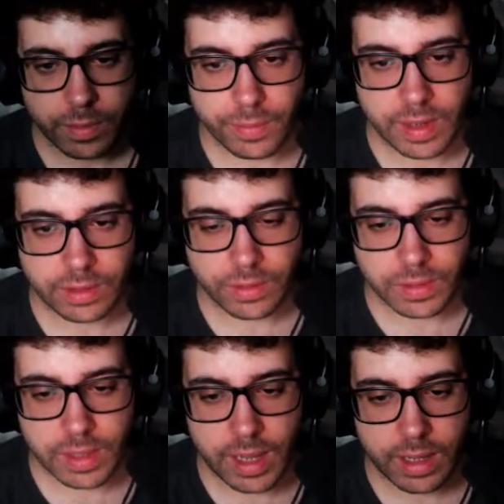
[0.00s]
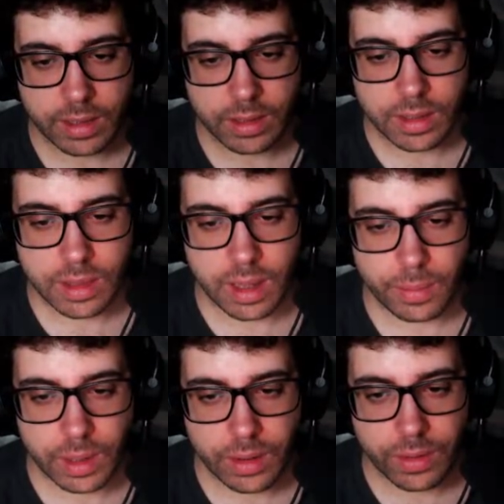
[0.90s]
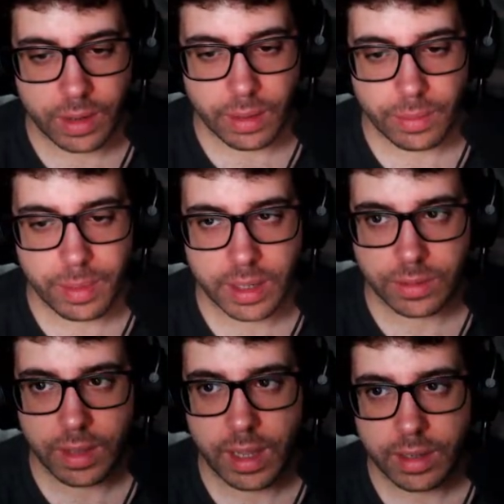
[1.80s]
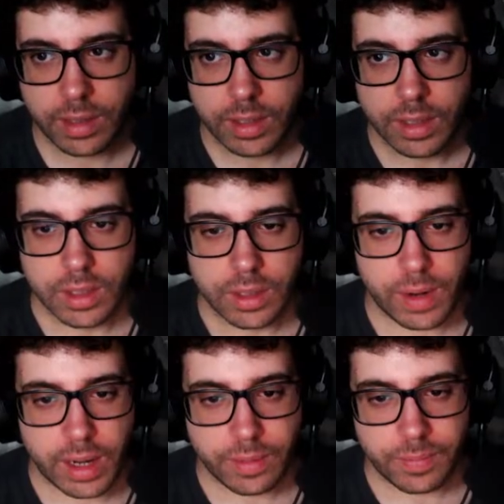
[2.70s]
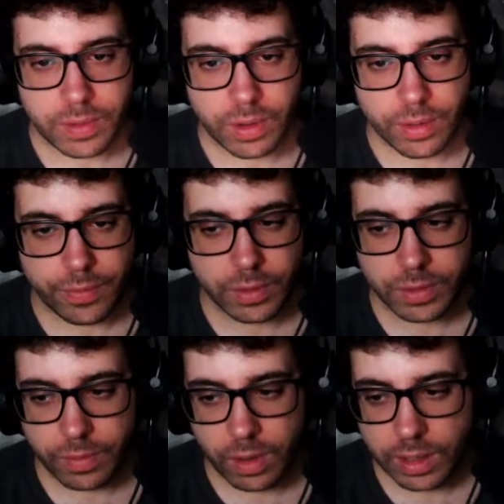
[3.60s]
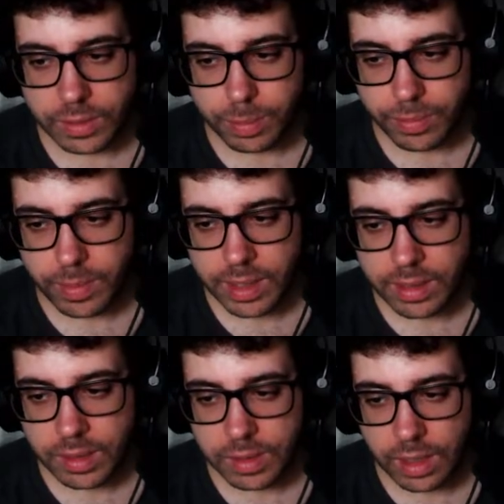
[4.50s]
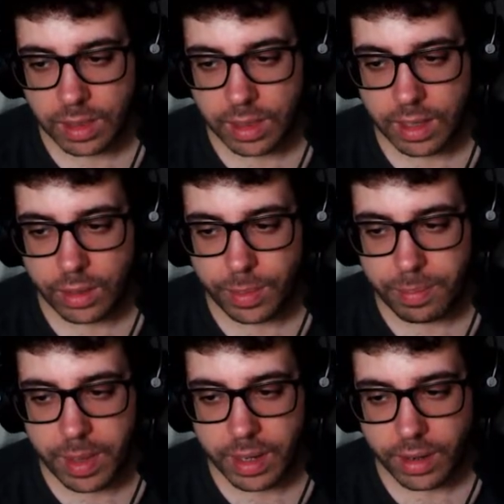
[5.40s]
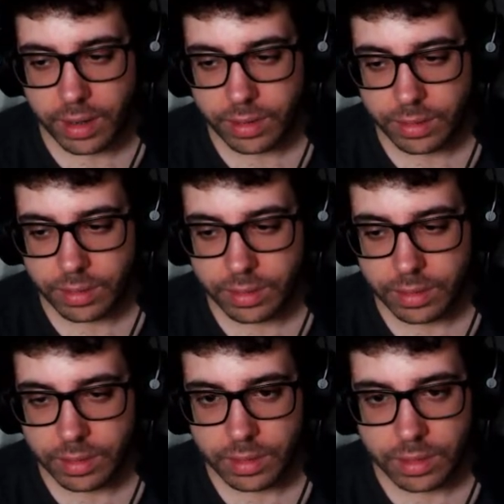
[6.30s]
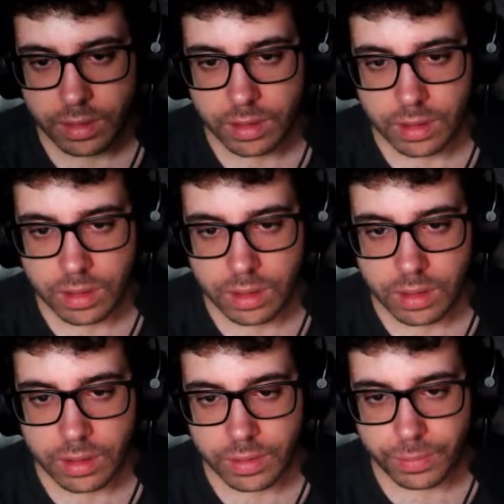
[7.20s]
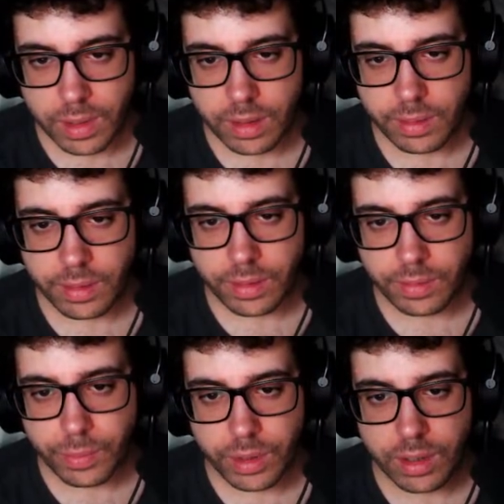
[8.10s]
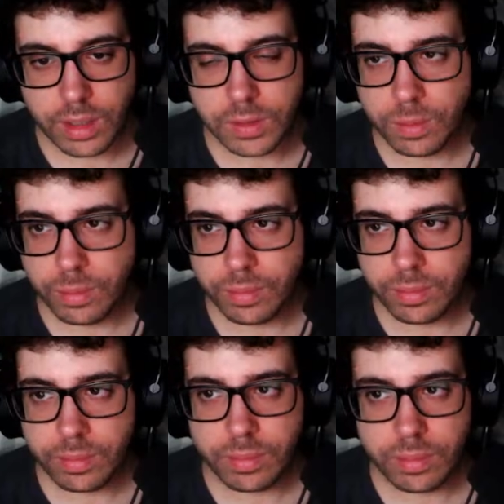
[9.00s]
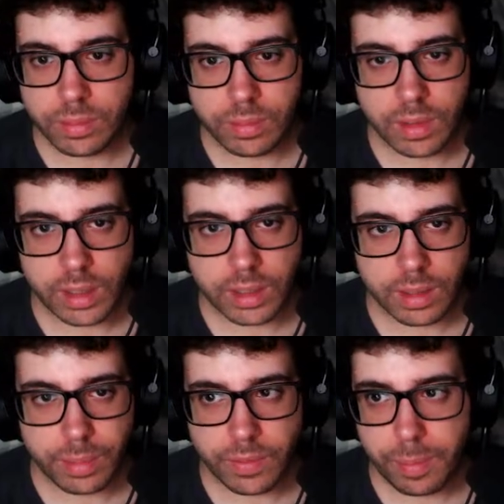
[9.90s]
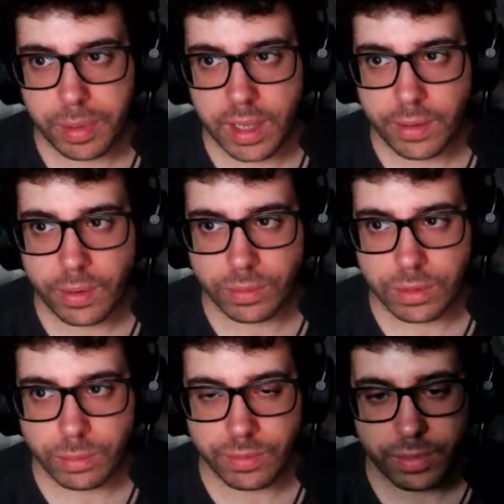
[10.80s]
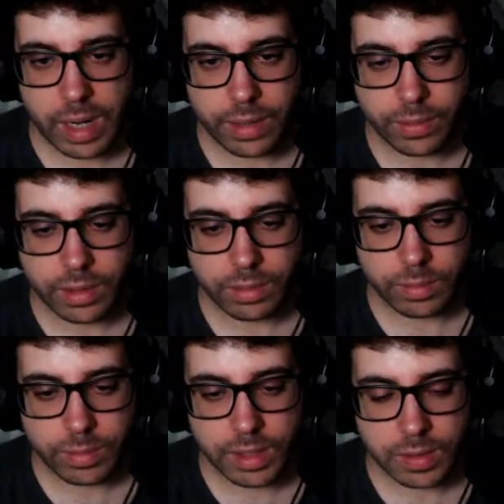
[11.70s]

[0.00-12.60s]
What vector is that? There we go. Okay, we're back to that. Right. So, first of all, let's make this a little bit bigger. Because we're going to need some, like, a bit of a playground to move around and